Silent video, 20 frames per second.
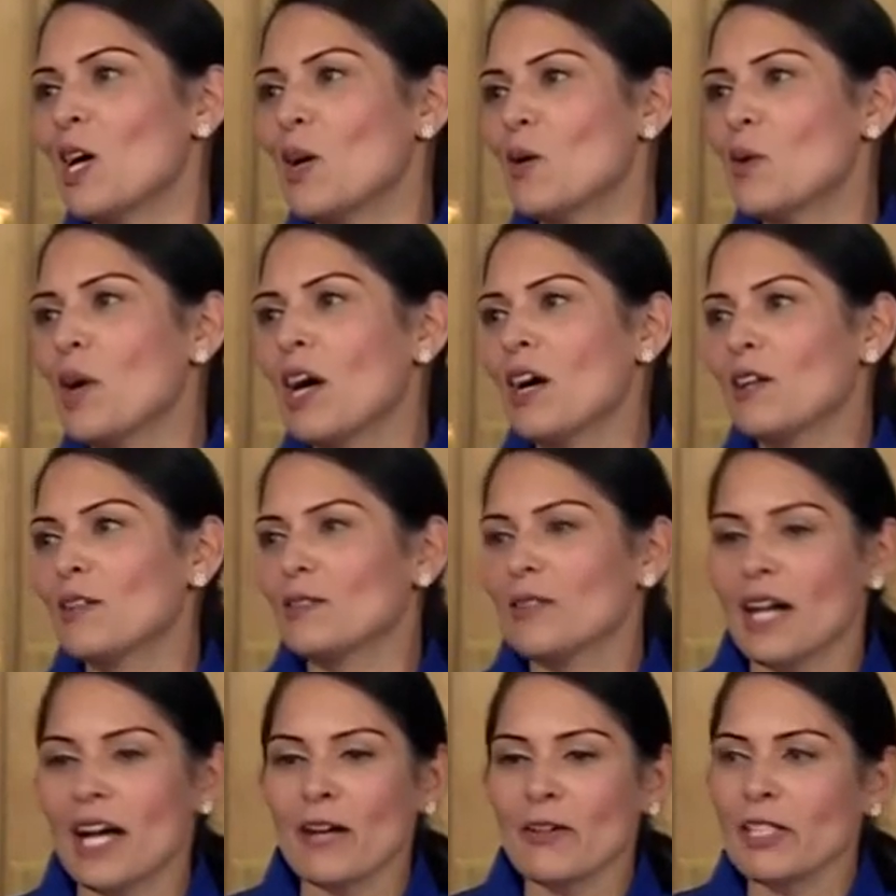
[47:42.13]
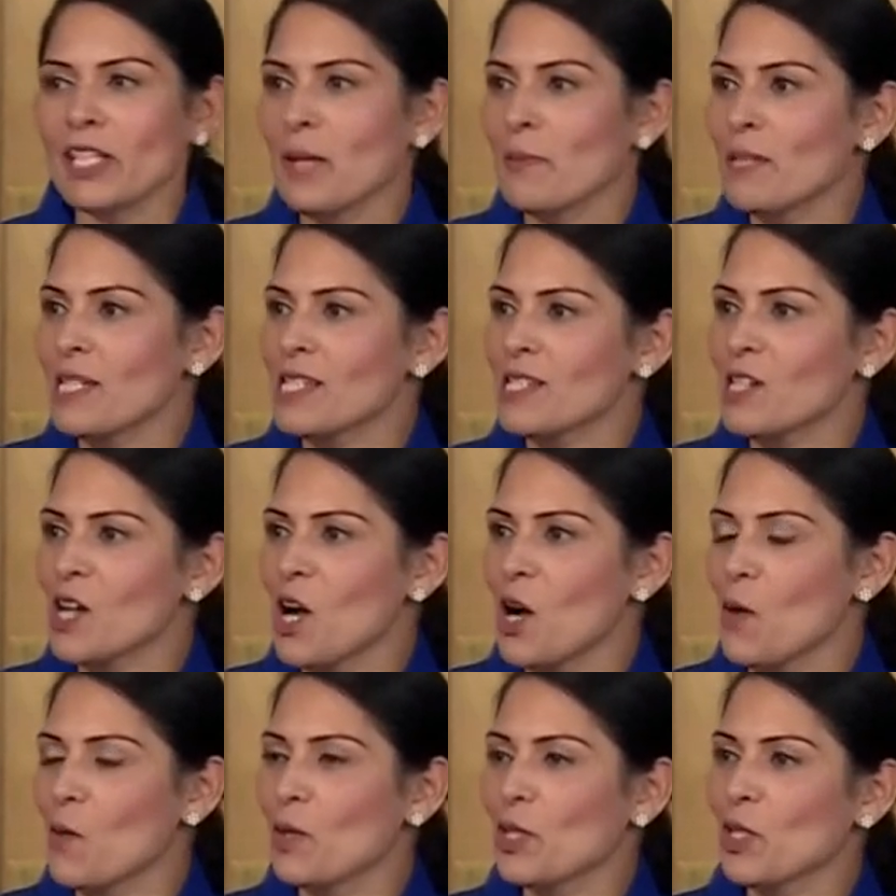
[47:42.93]
Well, Harry, let me
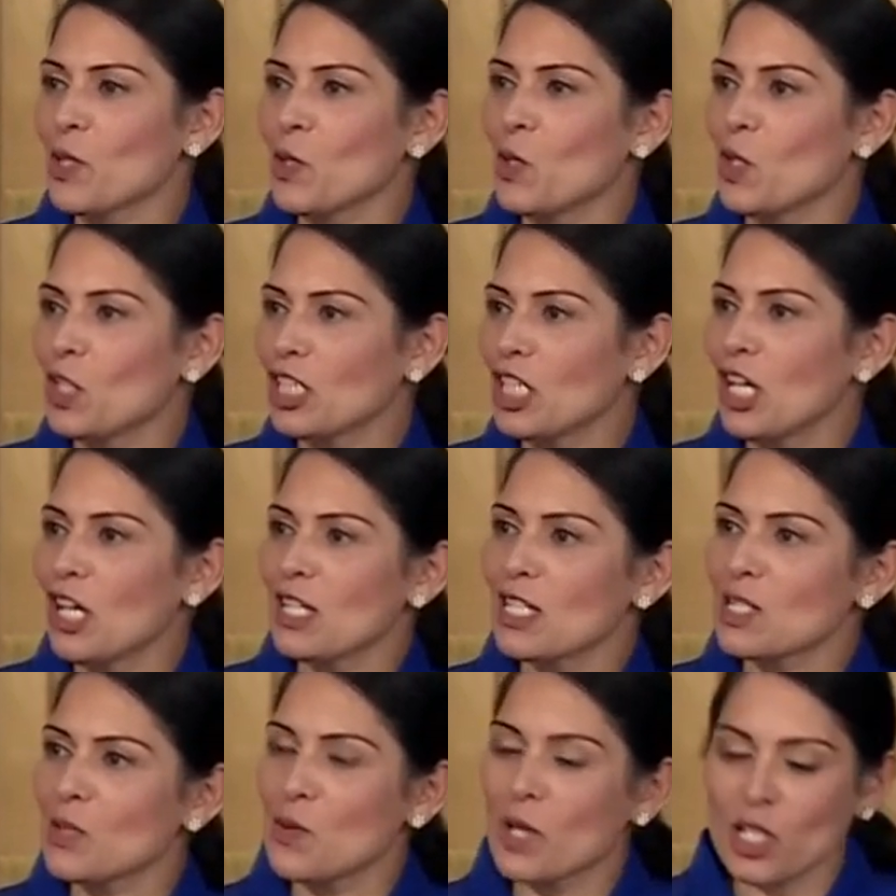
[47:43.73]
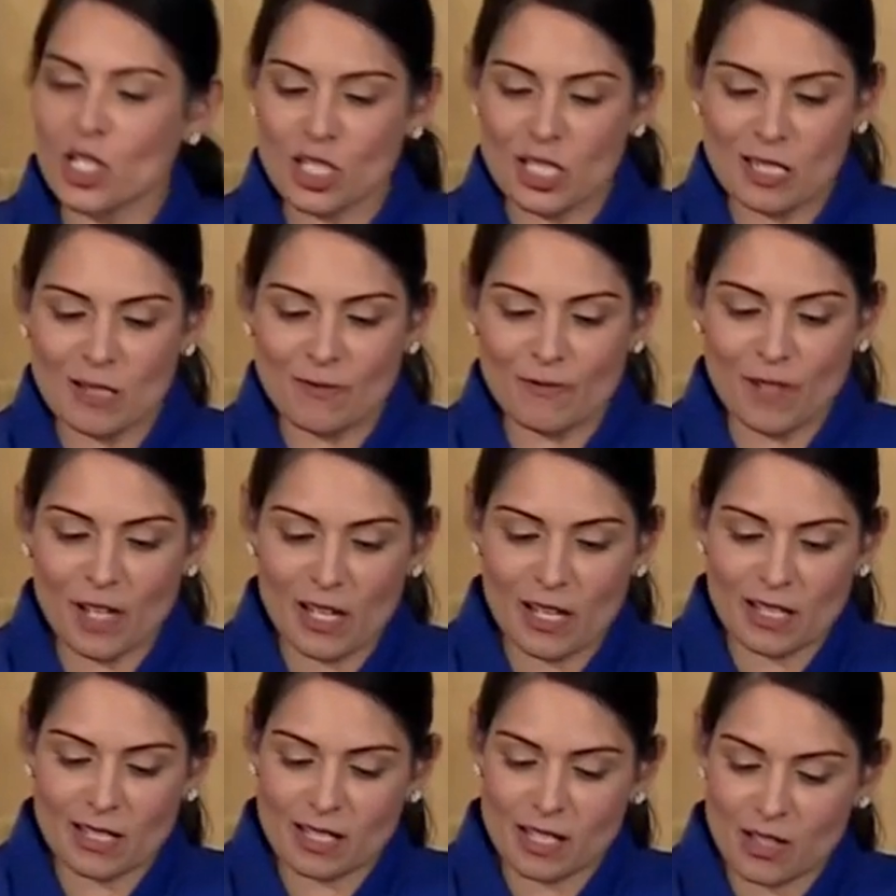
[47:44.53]
start with your last question
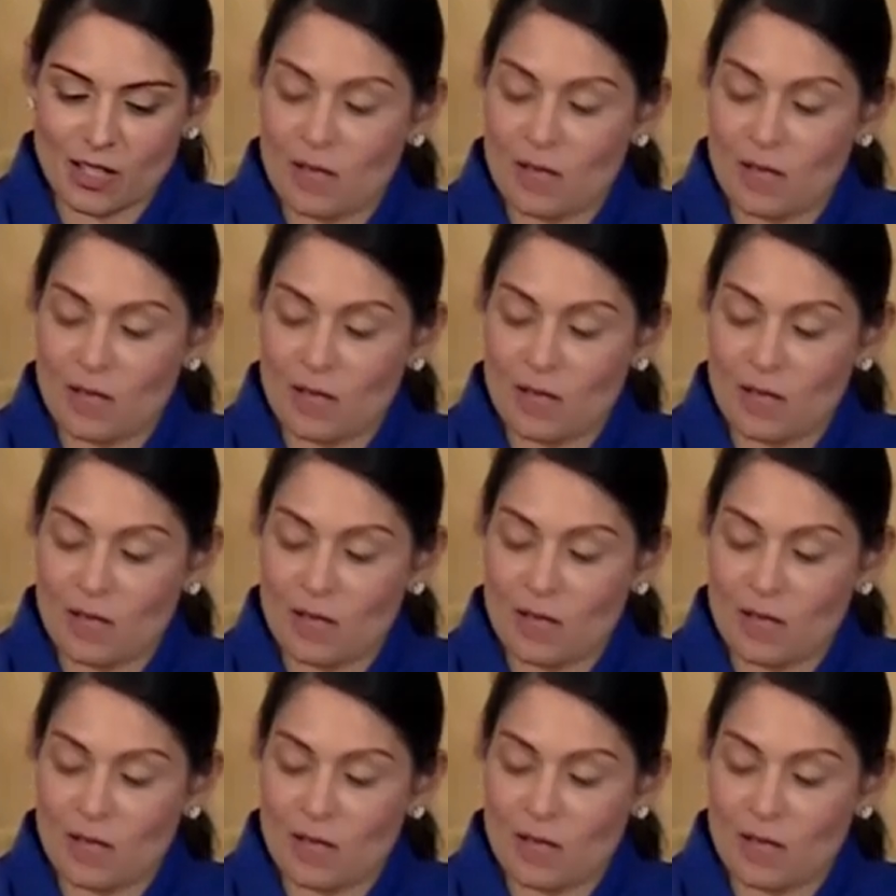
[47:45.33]
first.